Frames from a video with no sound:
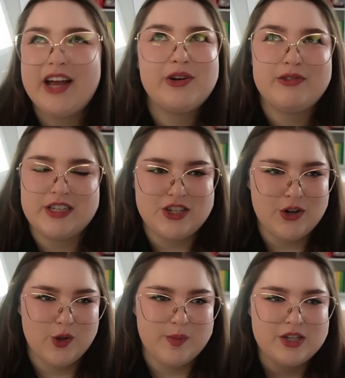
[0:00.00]
don't know if it's
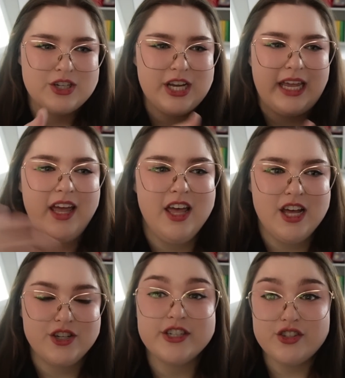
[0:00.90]
general admission, like
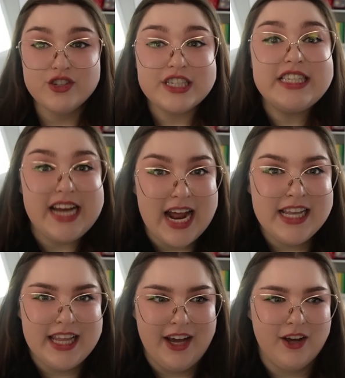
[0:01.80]
just to
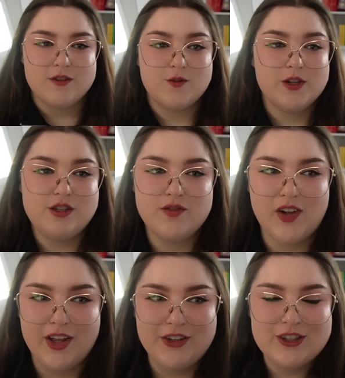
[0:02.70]
stand there. Because first of
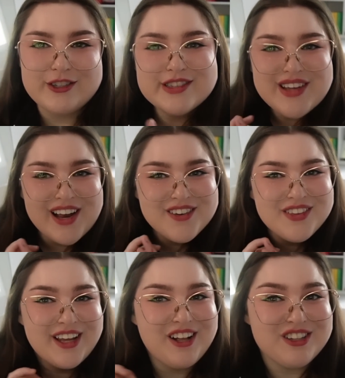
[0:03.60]
all, you're just kind of
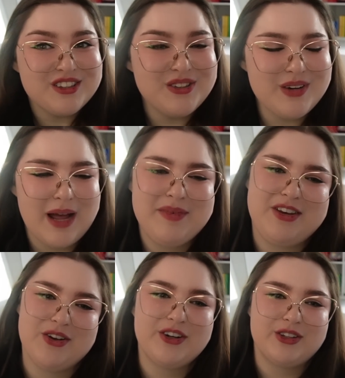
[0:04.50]
like glued. I mean,
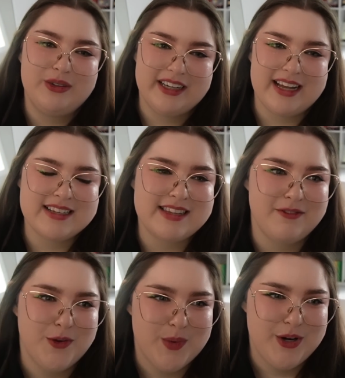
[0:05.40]
you're glued against
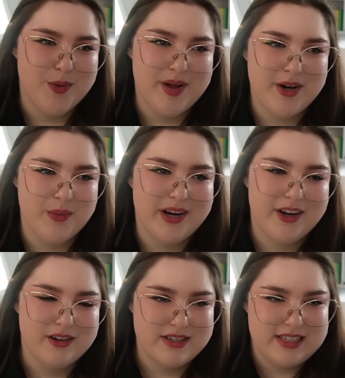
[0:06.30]
everyone no matter where
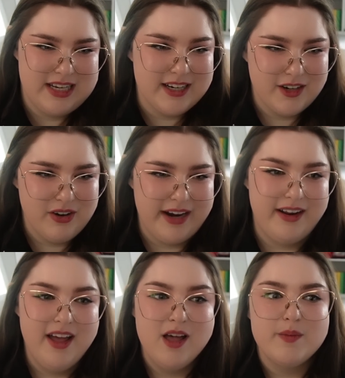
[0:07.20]
you're seated, right?
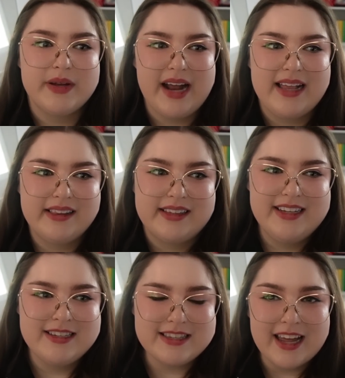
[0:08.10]
But at
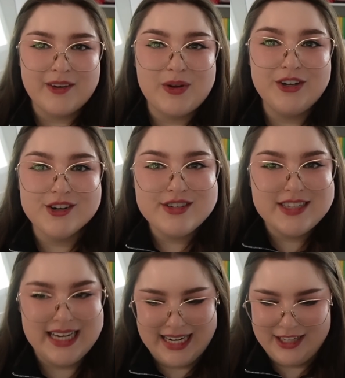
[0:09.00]
least like when you're
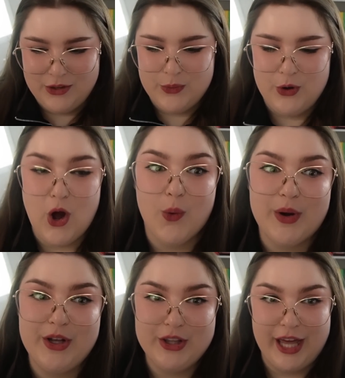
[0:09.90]
seated, you know
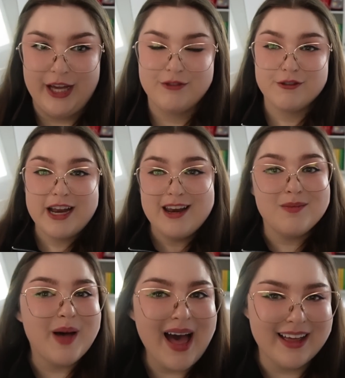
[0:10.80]
where, like front and
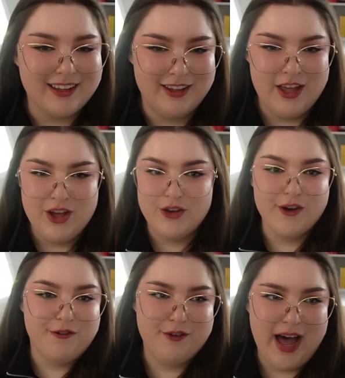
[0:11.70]
back,
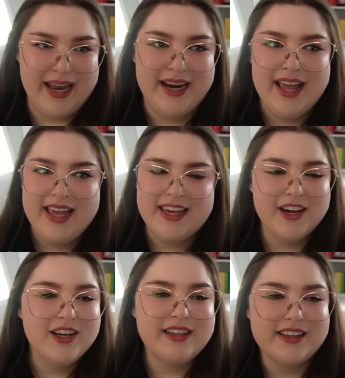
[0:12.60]
you're fine.
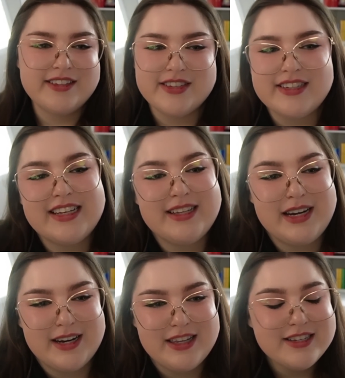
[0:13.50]
Here, this
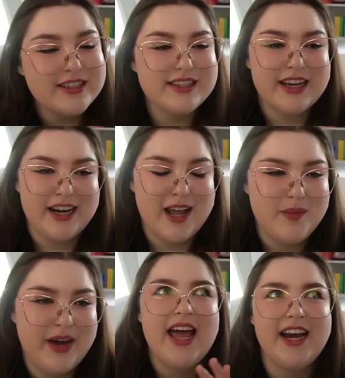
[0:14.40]
looks like a
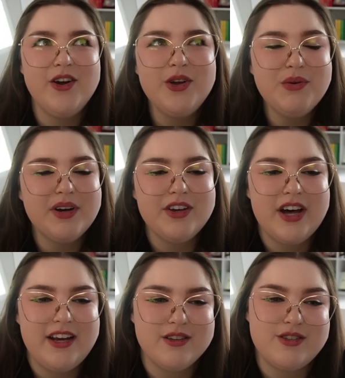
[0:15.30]
nightmare. And I know you want your
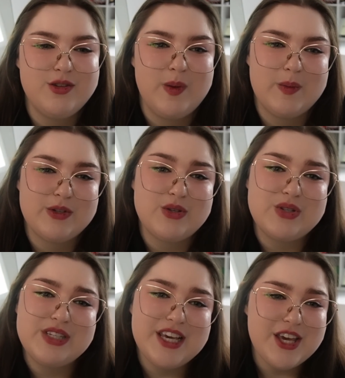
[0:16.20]
idols to be able to
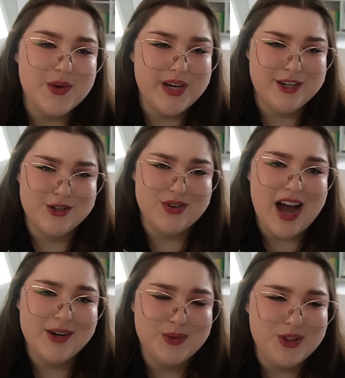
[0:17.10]
see you and
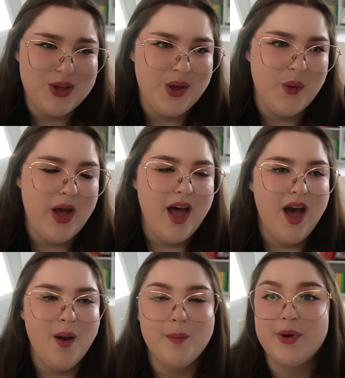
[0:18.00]
interact with you,
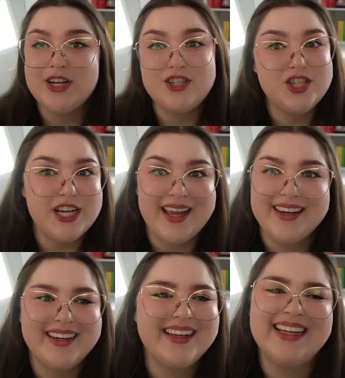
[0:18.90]
but
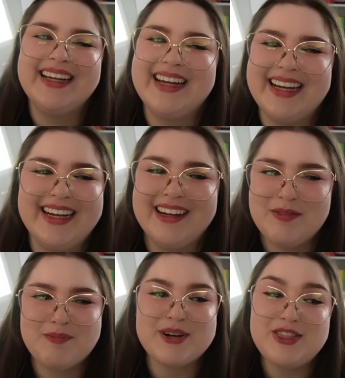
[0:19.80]
shit.
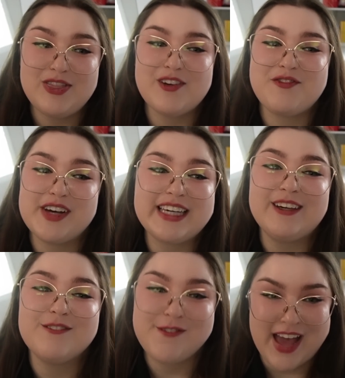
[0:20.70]
Put the
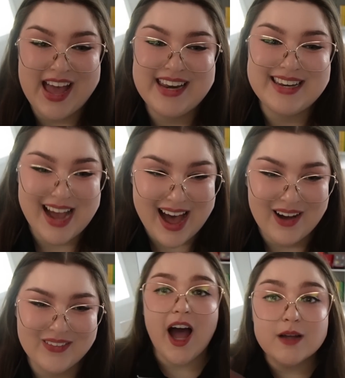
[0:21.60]
fucking fan
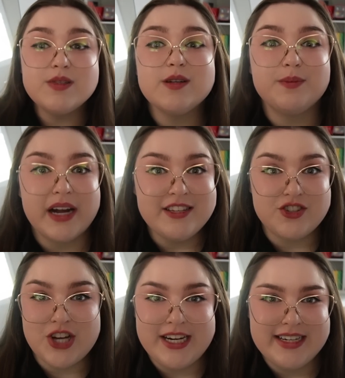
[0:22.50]
down. I'm surprised
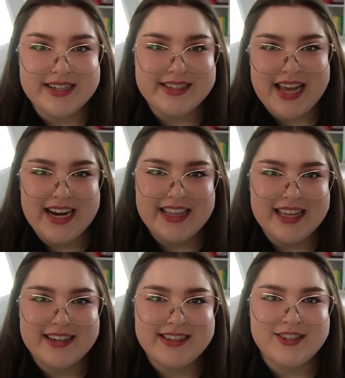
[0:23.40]
Jenny didn't say
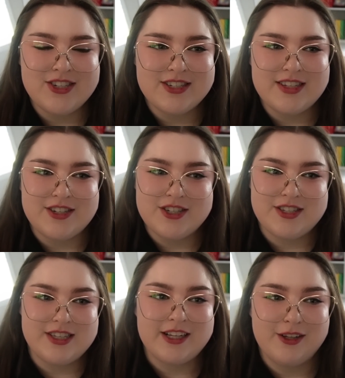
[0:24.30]
anything since she's such a
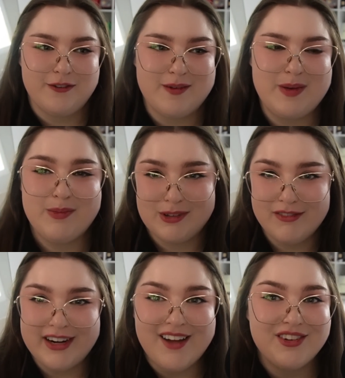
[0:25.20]
stickler for people
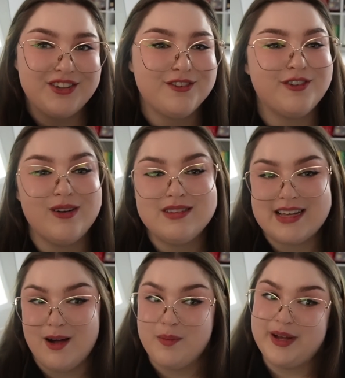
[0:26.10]
even having their phones
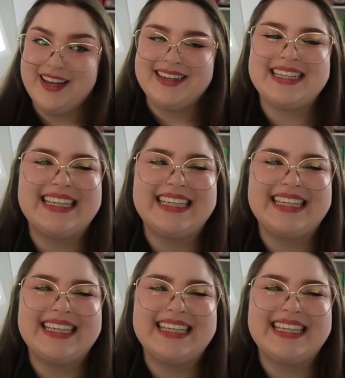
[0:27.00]
out, but